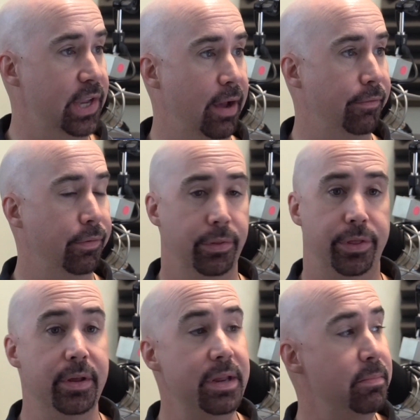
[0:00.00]
have
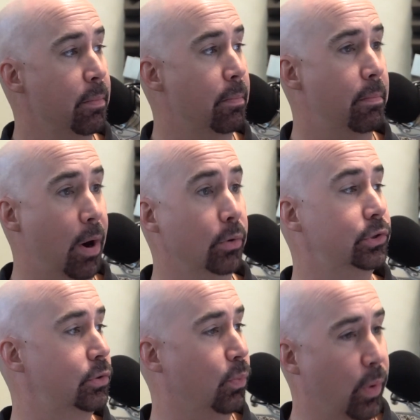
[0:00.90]
the
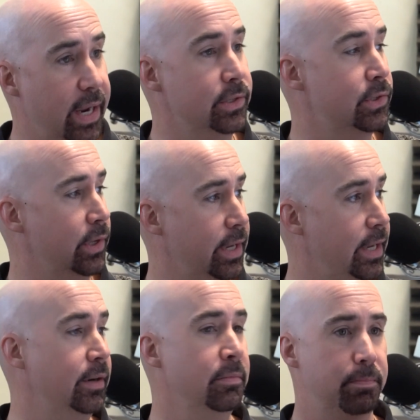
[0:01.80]
most wins in